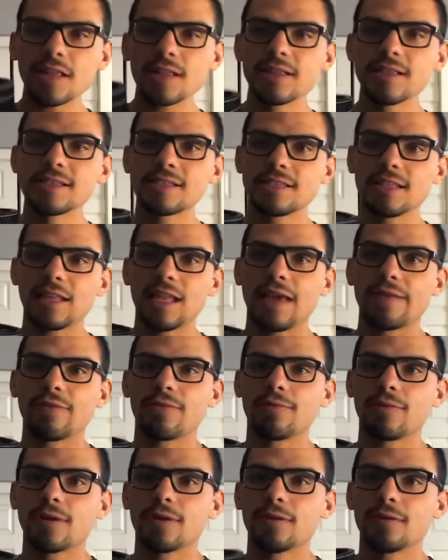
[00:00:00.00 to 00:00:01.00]
This is a lever
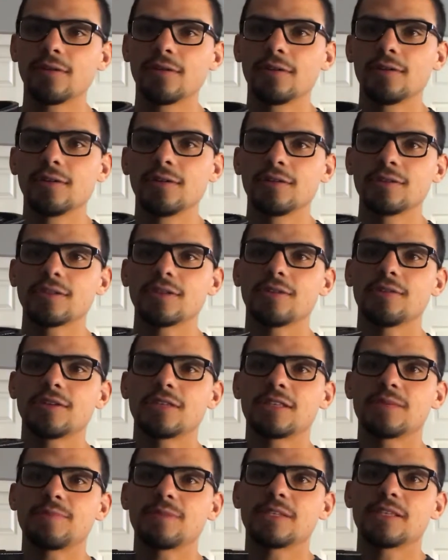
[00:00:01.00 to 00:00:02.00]
one, so
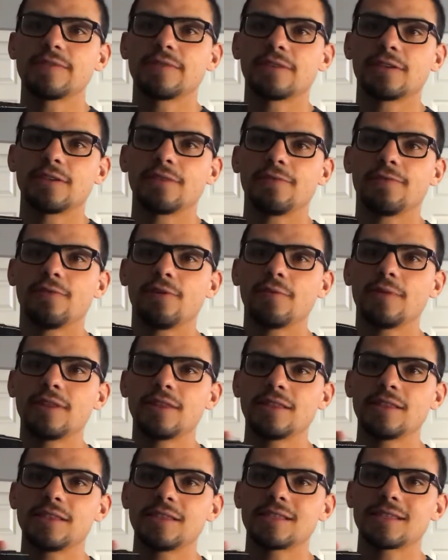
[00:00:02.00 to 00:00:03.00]
it's specifically for me
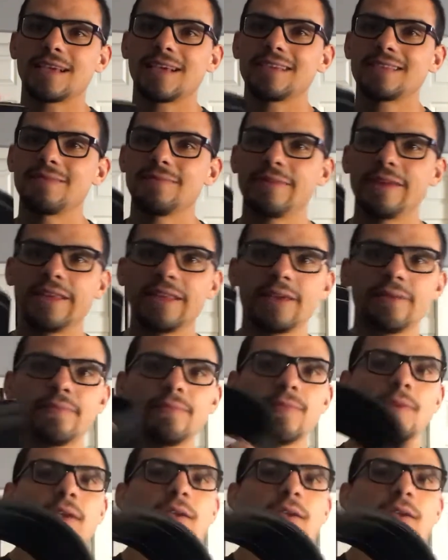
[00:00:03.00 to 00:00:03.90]
to the size medium.